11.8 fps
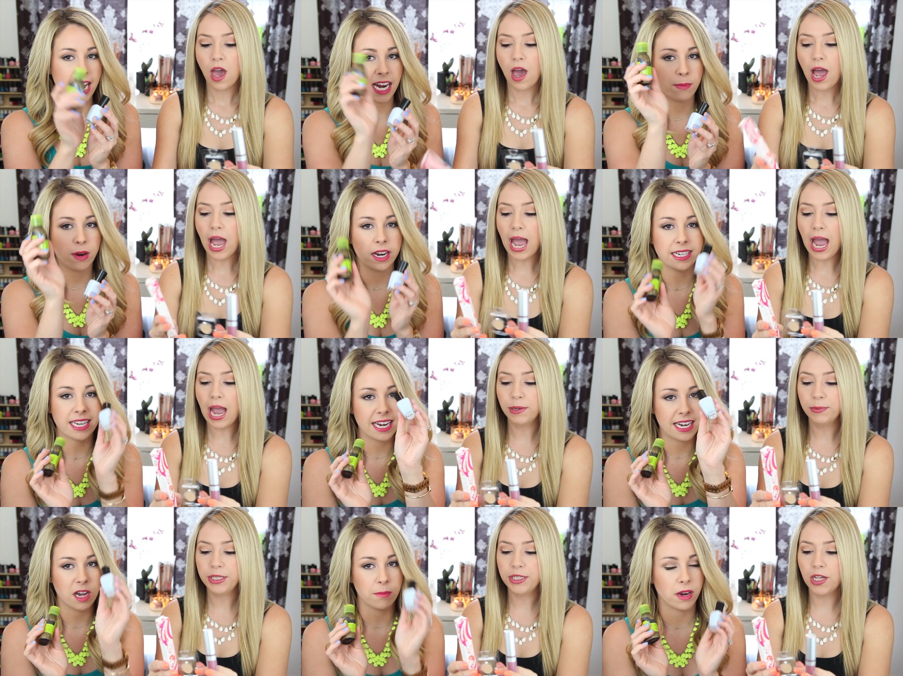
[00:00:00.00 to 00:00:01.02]
Speaker 1: a hair product,
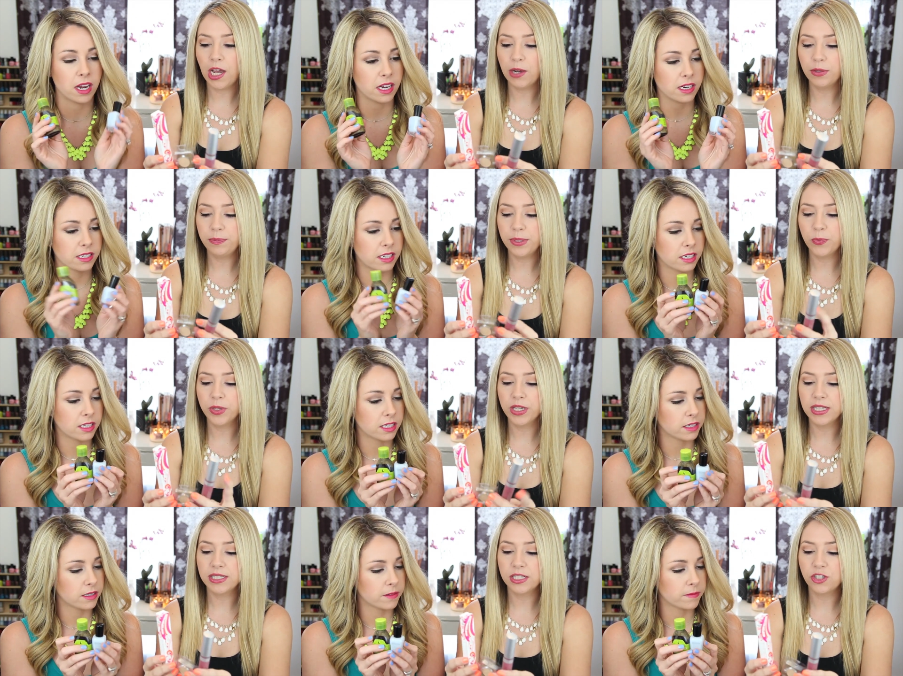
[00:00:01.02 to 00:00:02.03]
I
Speaker 2: and a nail would, product. I would be
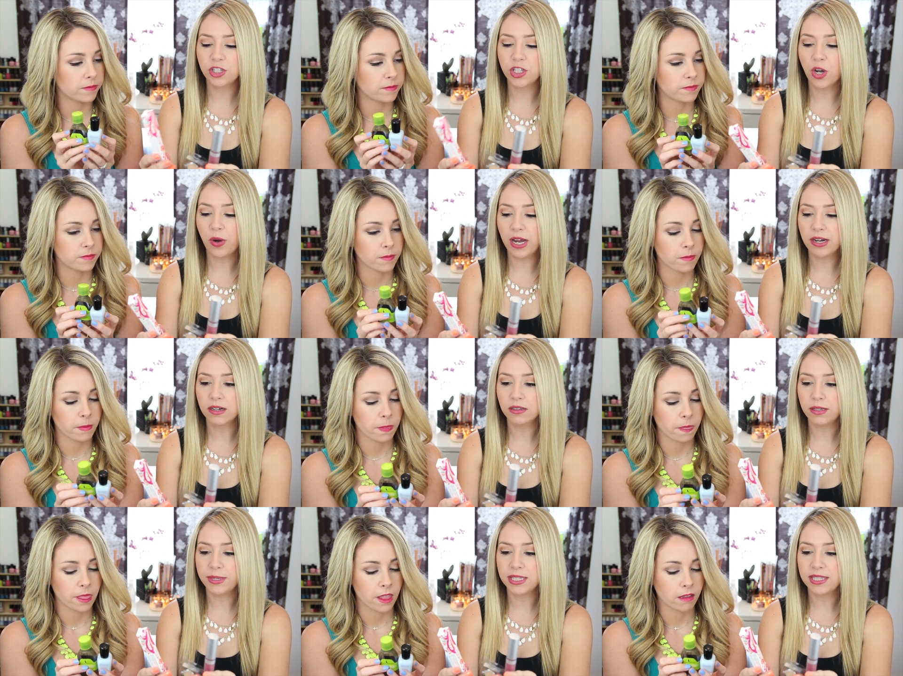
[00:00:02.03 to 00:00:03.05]
willing to just go out on
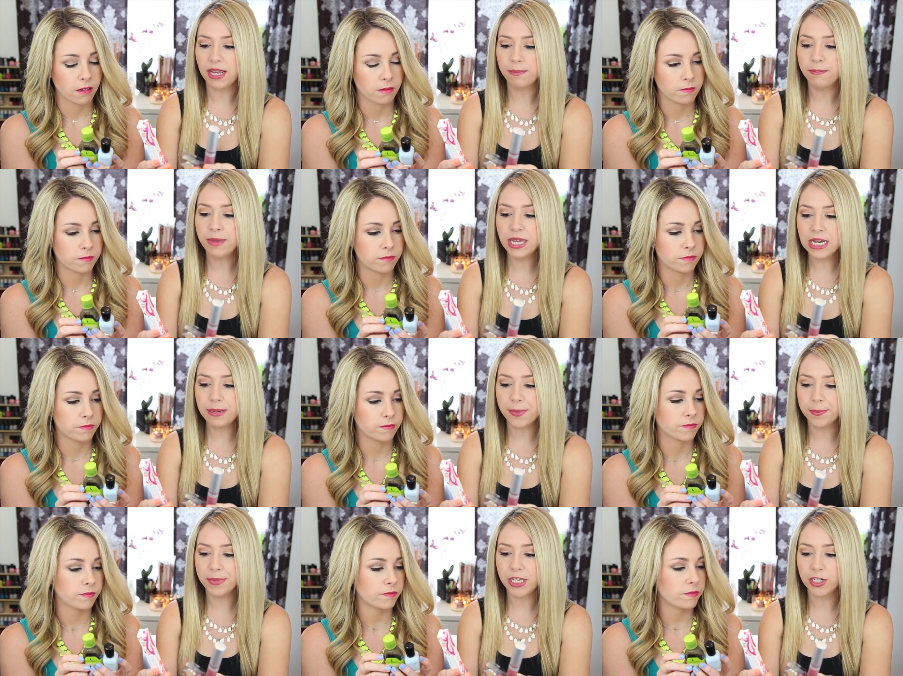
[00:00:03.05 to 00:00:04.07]
a limb and say
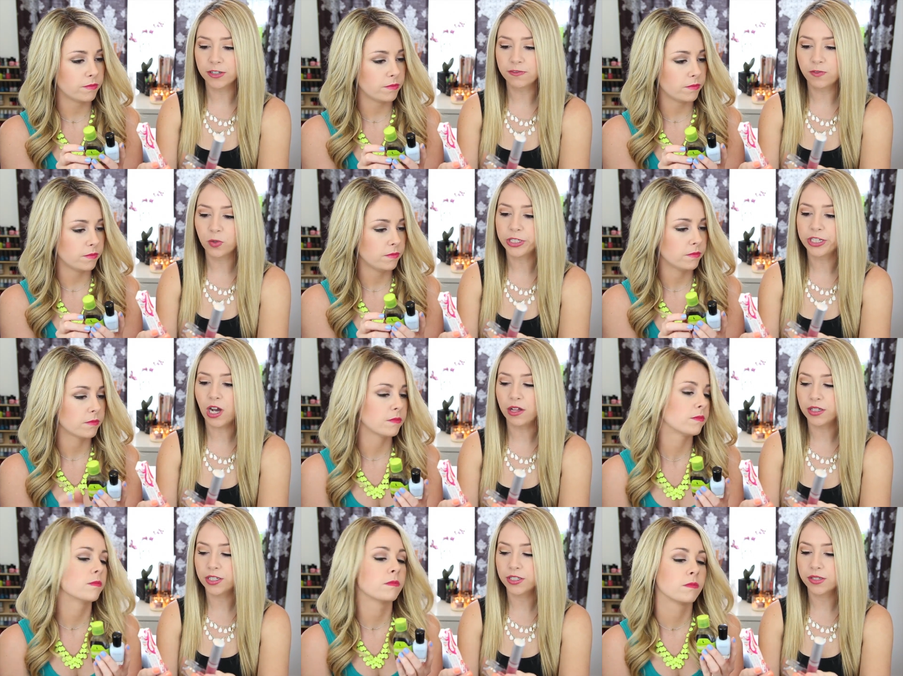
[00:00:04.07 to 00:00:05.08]
minimum here forty
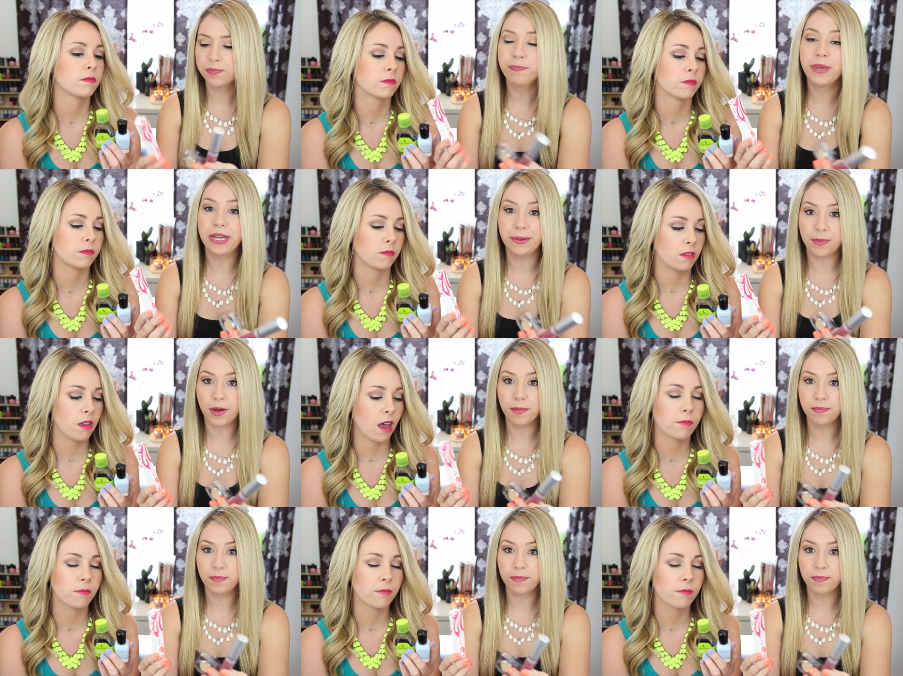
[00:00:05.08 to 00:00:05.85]
dollars. Minimum.